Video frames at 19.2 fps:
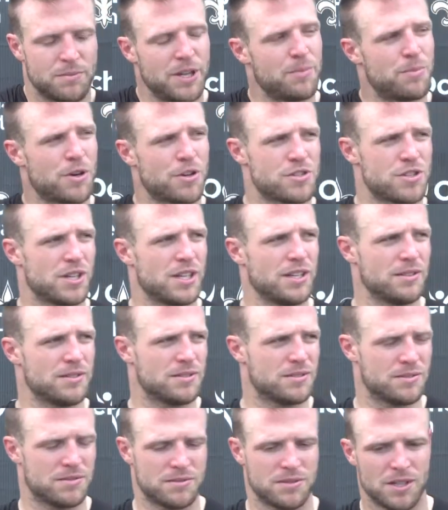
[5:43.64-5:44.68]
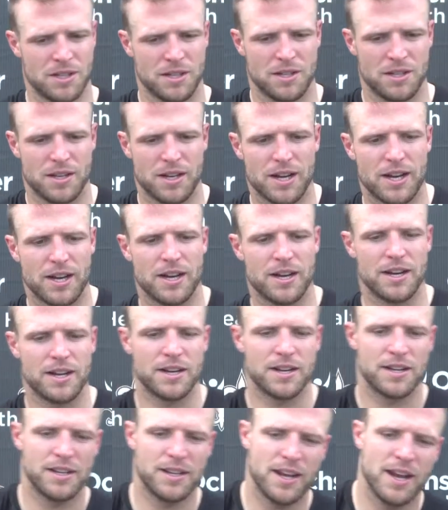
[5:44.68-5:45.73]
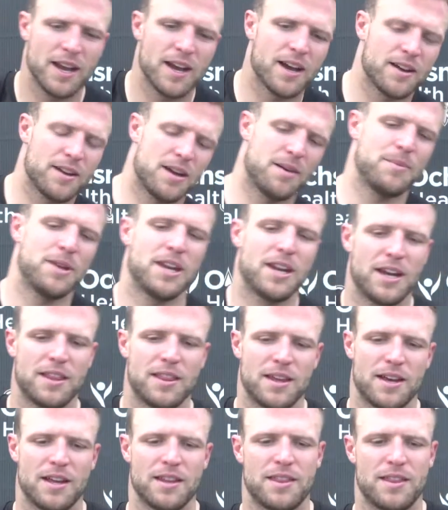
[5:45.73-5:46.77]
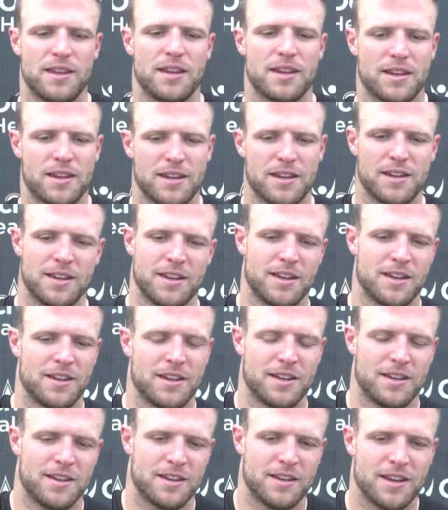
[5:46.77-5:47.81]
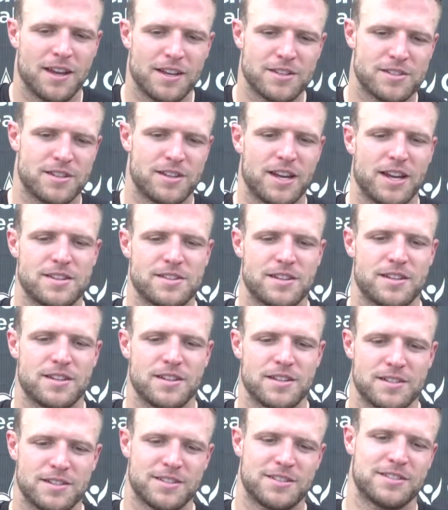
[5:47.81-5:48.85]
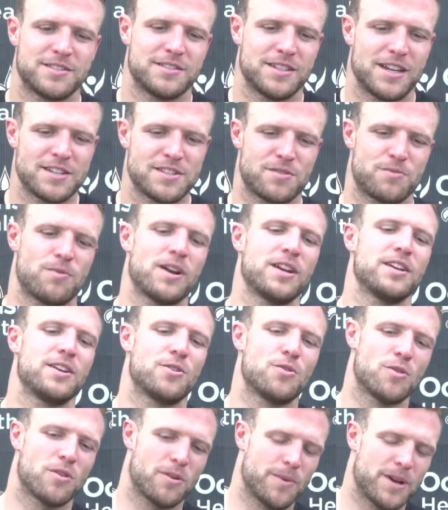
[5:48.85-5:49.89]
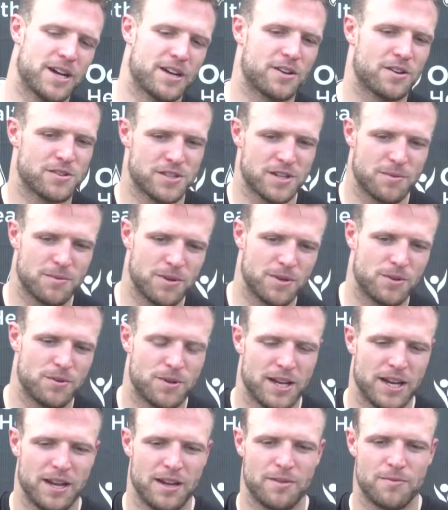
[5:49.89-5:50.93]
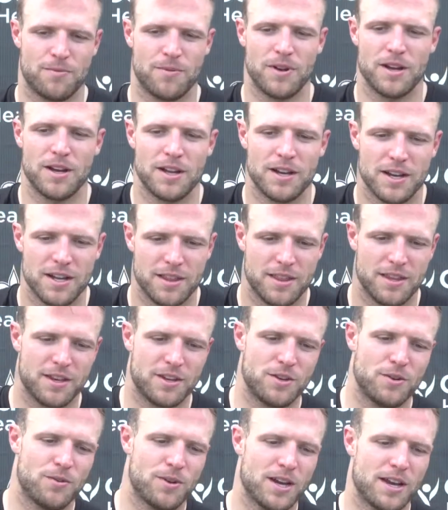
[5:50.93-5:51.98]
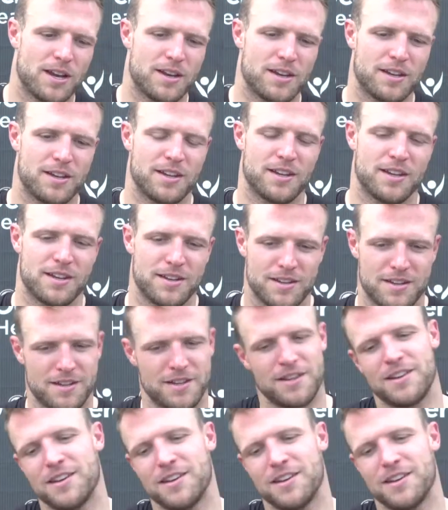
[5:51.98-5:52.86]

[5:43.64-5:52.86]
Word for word: Me personally? Yeah. Uh, yeah. I mean, I, I think as as a as a running quarterback or someone who can run, I think you kind of get